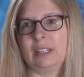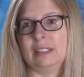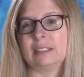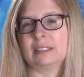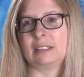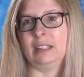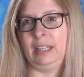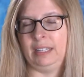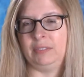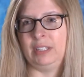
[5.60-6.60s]
a
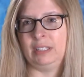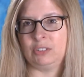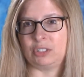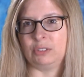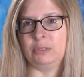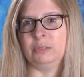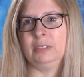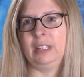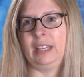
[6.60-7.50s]
Sunday evening in June,